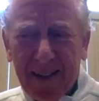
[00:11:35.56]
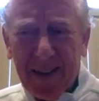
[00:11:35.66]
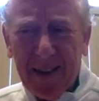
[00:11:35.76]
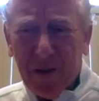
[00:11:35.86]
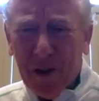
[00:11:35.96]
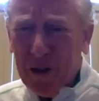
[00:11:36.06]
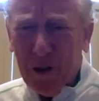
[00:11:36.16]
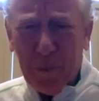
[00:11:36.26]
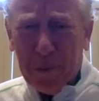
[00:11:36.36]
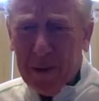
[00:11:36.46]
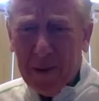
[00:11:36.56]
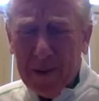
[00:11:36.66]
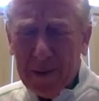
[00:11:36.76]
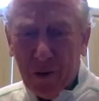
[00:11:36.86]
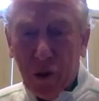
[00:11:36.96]
was a good player.
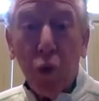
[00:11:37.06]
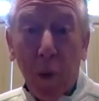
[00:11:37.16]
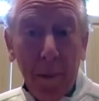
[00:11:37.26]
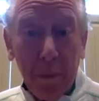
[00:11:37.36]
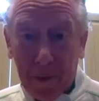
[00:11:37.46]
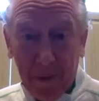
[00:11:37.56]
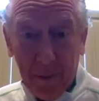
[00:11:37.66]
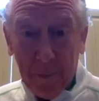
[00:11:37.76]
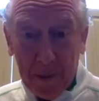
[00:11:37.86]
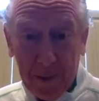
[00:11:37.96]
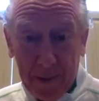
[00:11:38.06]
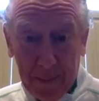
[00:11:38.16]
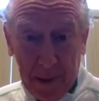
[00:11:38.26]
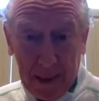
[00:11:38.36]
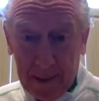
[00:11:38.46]
He was a two-way player
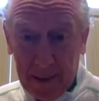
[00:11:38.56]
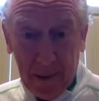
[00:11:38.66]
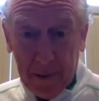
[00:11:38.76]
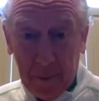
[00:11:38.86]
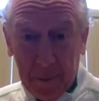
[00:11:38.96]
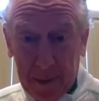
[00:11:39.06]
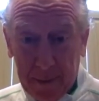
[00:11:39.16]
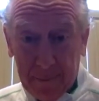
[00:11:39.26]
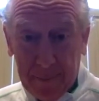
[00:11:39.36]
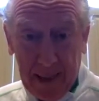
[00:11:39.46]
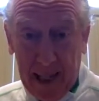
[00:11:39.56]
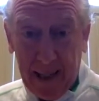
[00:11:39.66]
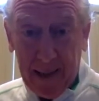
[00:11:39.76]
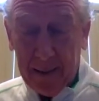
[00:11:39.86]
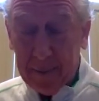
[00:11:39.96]
back then. He played tight
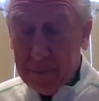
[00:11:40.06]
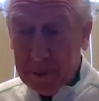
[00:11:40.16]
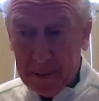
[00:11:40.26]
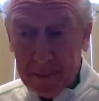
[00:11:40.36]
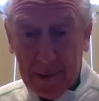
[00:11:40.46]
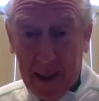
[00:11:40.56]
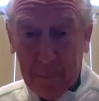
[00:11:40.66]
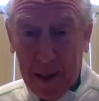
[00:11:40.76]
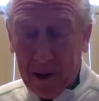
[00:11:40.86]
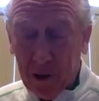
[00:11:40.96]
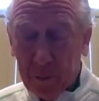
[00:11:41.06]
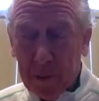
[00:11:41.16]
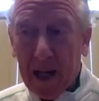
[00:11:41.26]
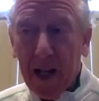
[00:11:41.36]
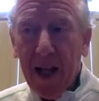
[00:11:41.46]
end, played linebacker.
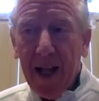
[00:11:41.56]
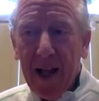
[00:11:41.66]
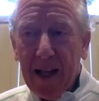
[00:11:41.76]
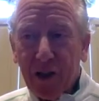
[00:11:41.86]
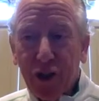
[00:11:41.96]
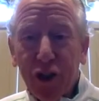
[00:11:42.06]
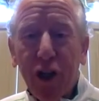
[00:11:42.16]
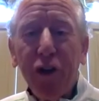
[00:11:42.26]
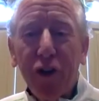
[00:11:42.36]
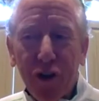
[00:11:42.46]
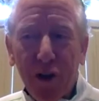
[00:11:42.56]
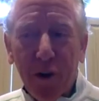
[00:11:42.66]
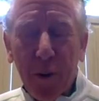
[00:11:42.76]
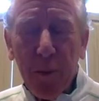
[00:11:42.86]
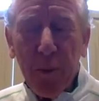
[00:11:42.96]
But his senior
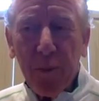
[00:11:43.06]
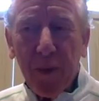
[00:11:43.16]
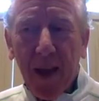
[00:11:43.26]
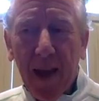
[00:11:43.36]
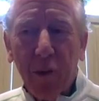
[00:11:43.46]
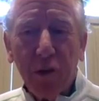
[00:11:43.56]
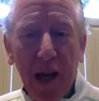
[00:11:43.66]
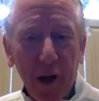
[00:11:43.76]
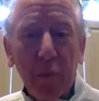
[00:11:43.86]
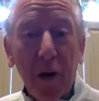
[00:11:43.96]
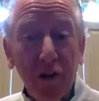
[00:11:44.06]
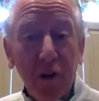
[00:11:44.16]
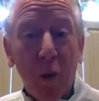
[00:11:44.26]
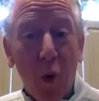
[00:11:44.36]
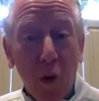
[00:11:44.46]
year, he had to play
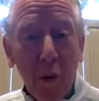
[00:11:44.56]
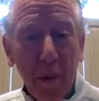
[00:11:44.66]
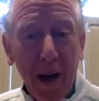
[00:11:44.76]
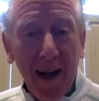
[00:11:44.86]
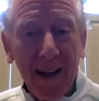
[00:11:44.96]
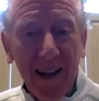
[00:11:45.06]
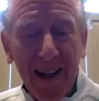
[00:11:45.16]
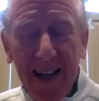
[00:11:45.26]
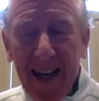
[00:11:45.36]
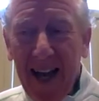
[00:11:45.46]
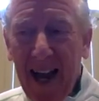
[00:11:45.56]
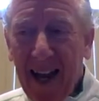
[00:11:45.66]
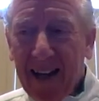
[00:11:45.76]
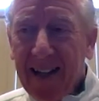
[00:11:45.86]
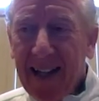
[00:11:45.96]
some quarterback.
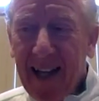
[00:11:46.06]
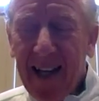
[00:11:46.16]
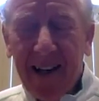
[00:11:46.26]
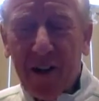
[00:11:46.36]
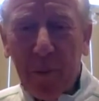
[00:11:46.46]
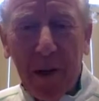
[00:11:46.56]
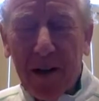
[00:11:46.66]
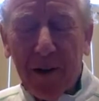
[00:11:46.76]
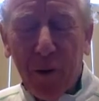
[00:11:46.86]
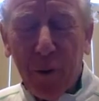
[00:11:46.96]
And he had committed to Ole